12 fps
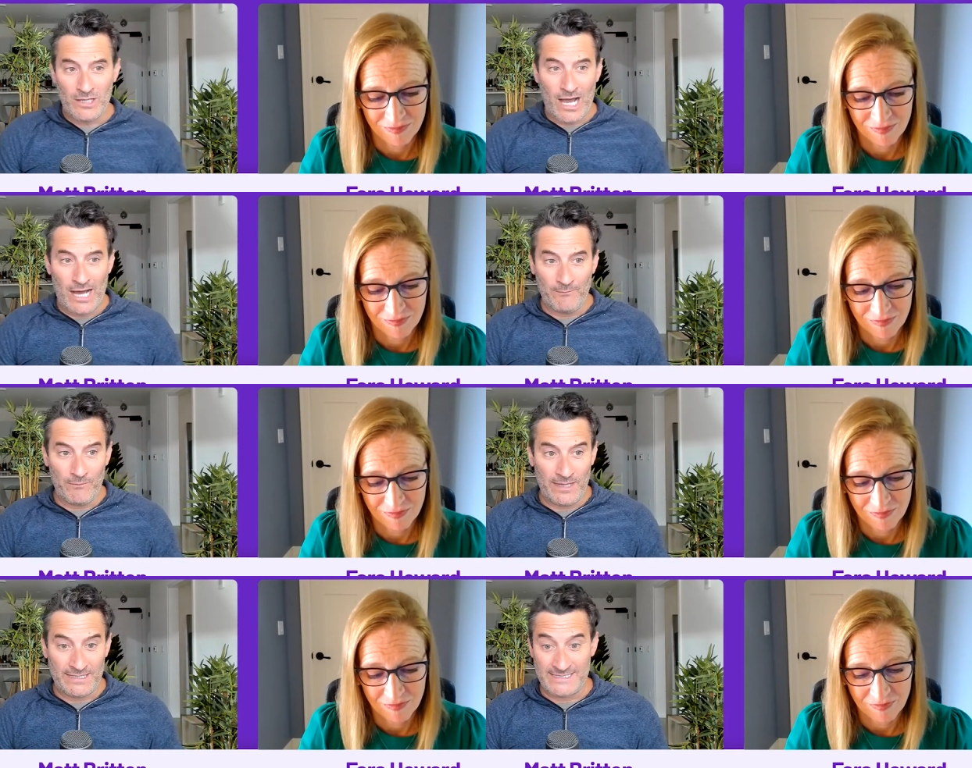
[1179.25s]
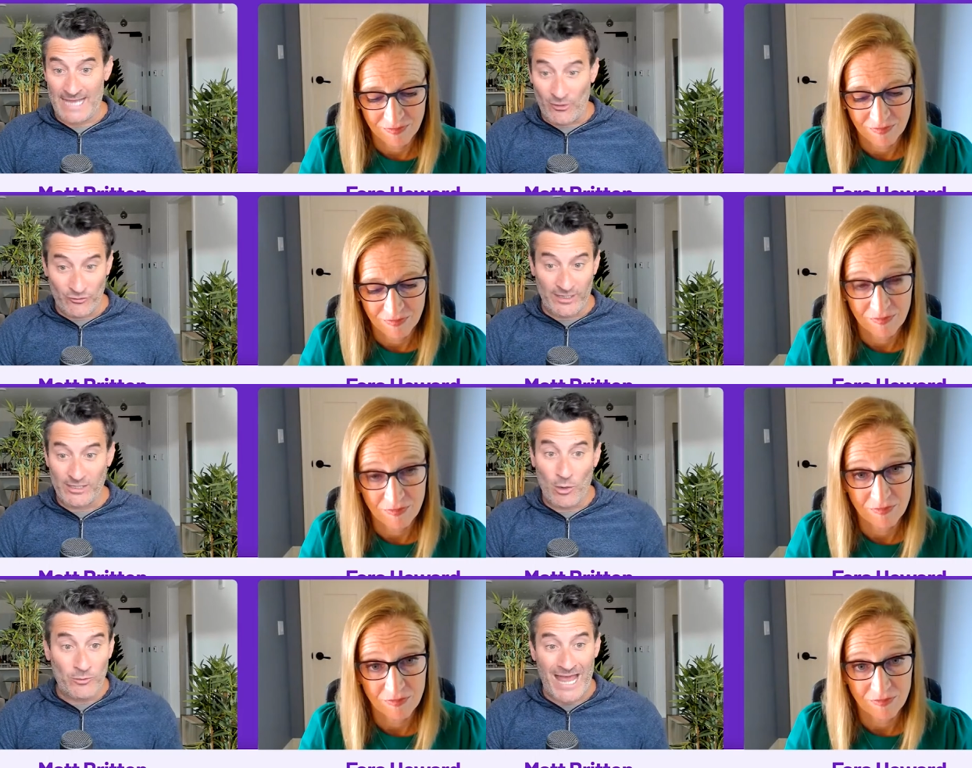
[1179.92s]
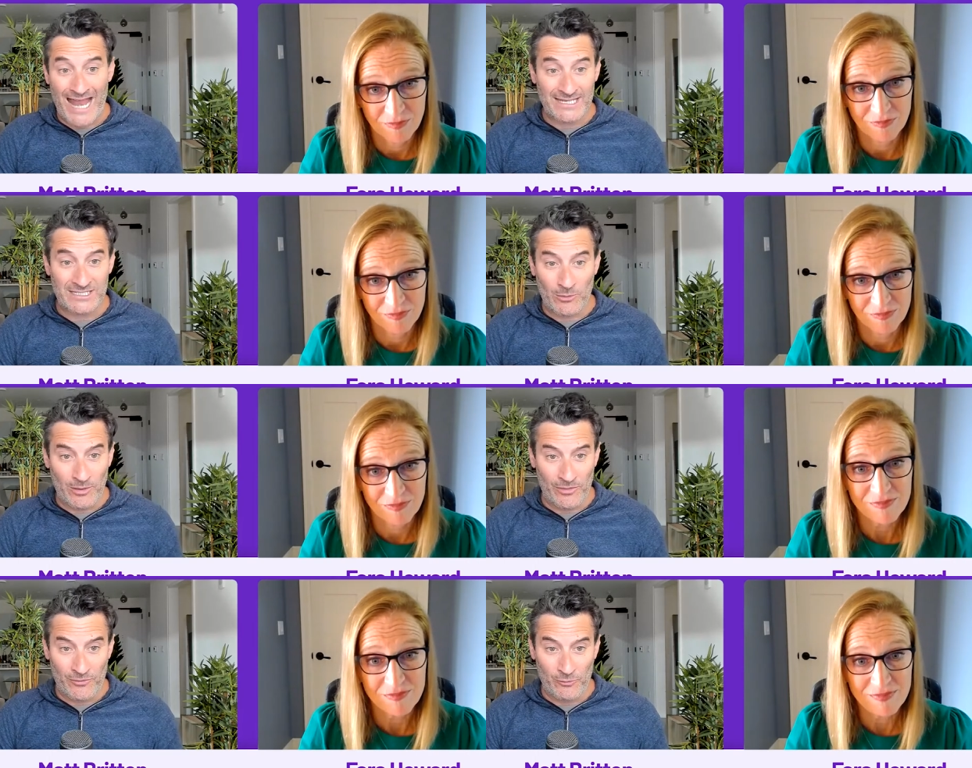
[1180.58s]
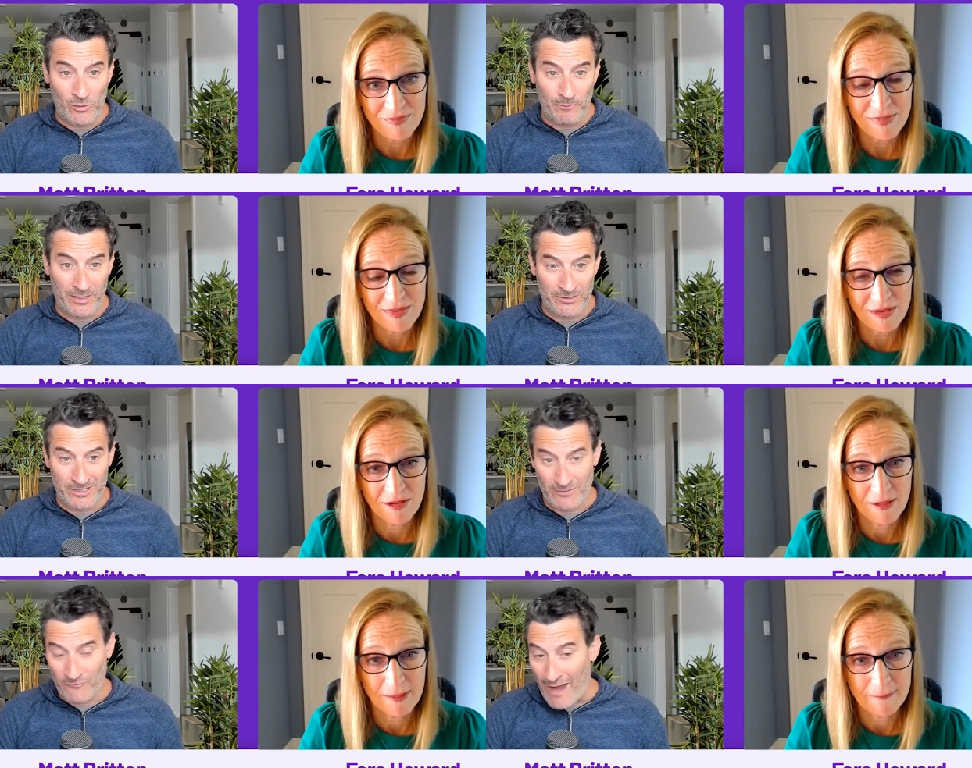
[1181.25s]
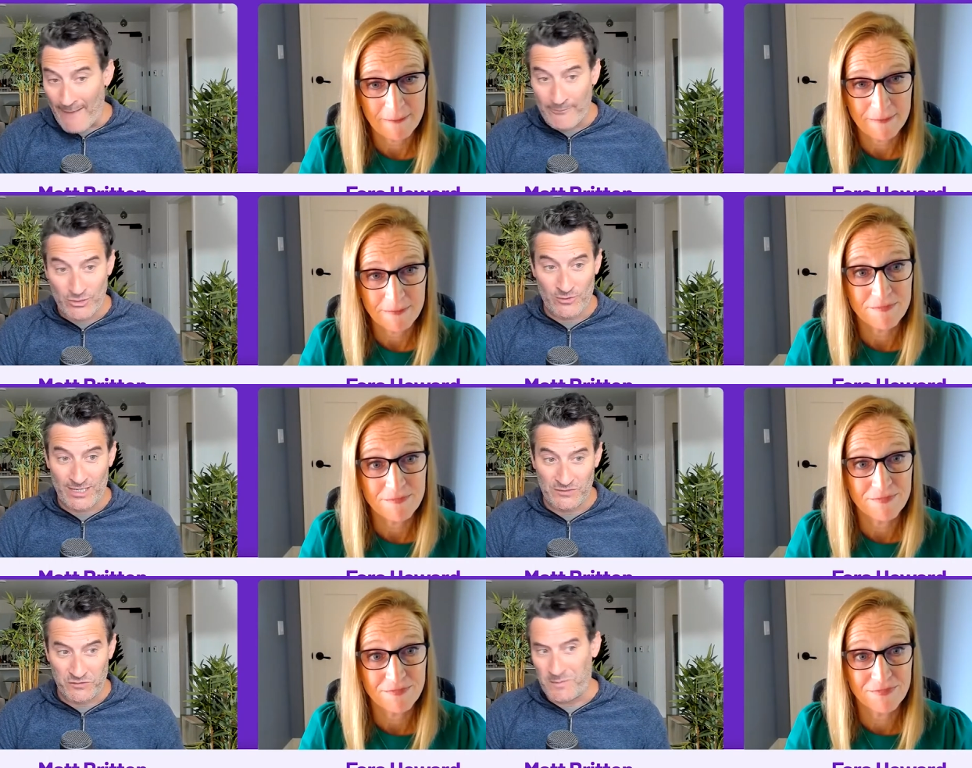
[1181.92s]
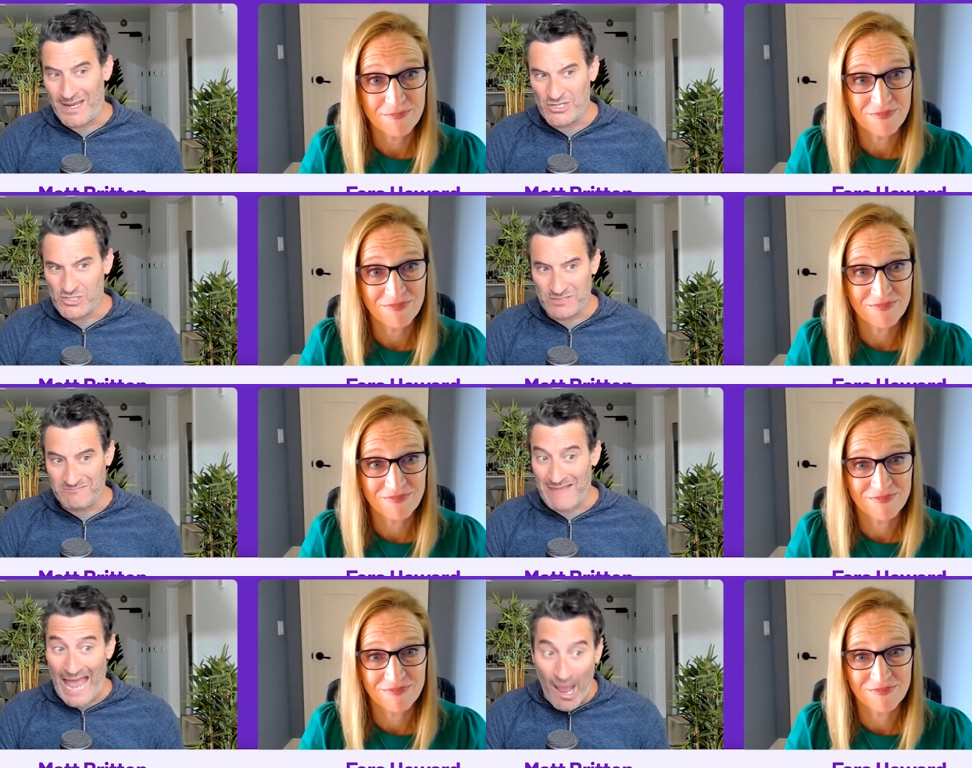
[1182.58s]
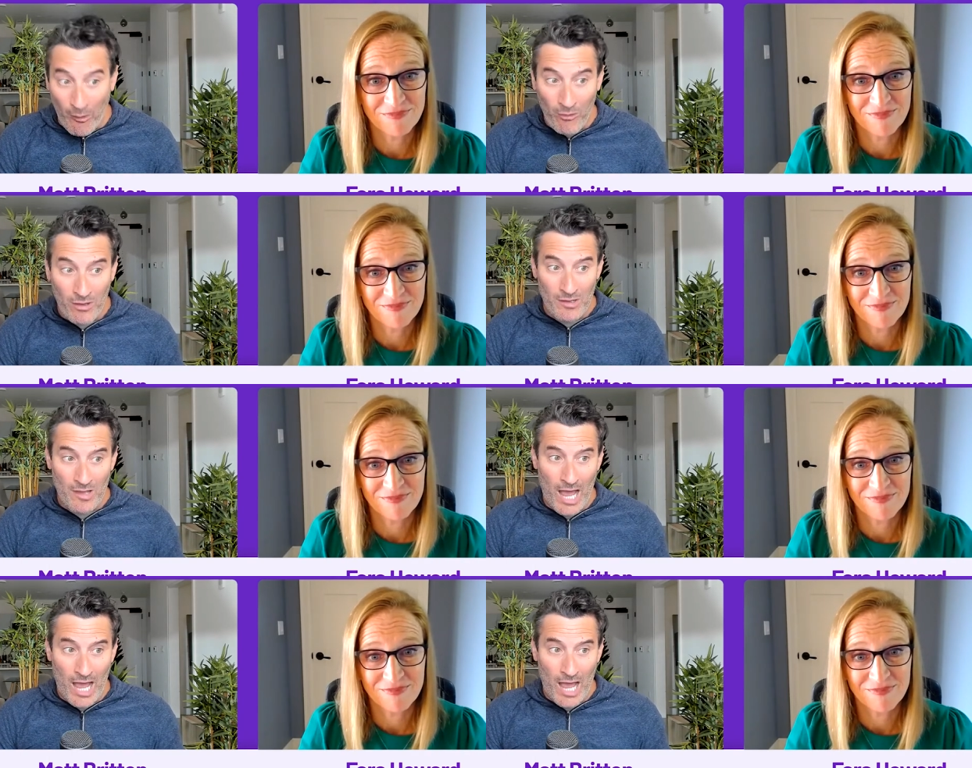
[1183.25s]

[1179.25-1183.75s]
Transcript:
Speaker 1: Um, it sounds like GoDaddy is going through a period of rapid transformation now.